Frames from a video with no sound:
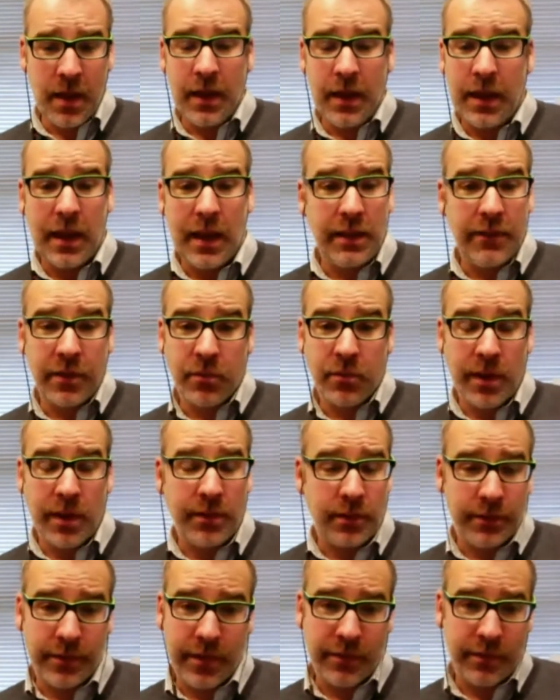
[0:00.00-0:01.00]
And even
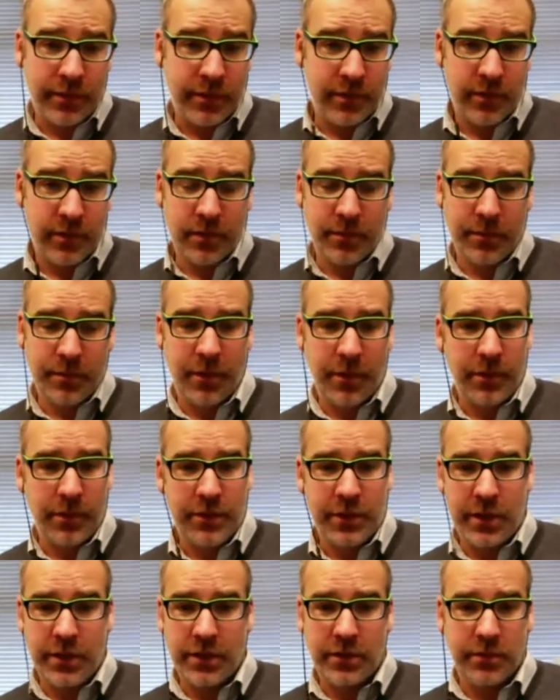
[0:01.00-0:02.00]
rental stuff, with all the
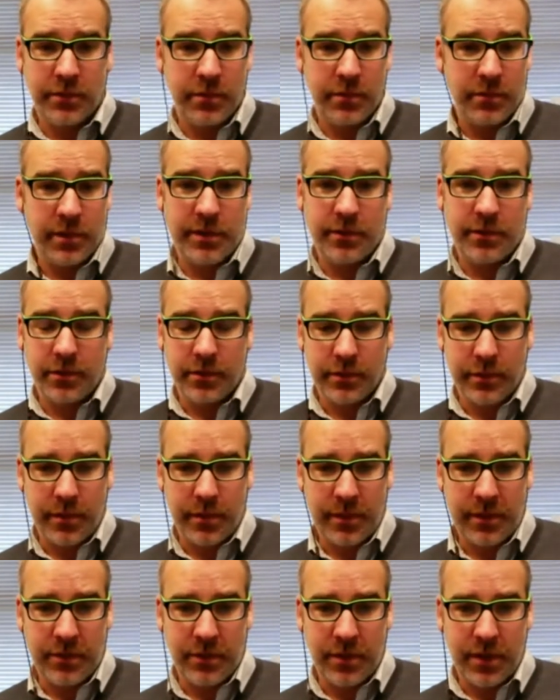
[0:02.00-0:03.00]
changes with rentals. I
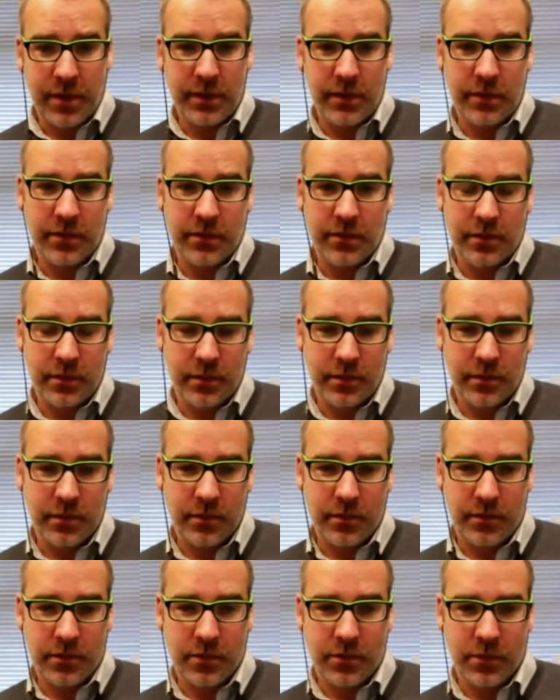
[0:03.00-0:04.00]
mean, try and
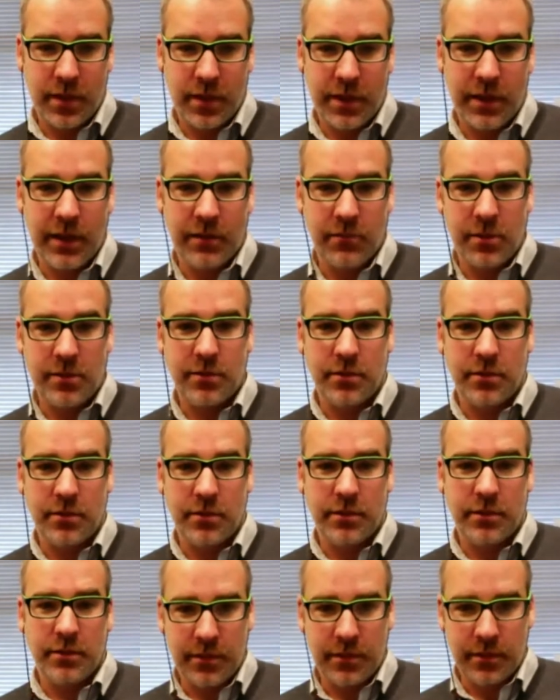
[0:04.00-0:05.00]
get rentals
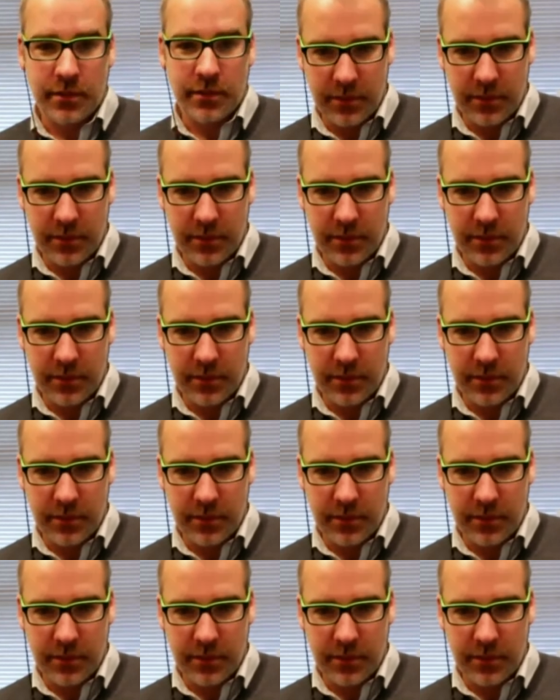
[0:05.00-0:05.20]
done.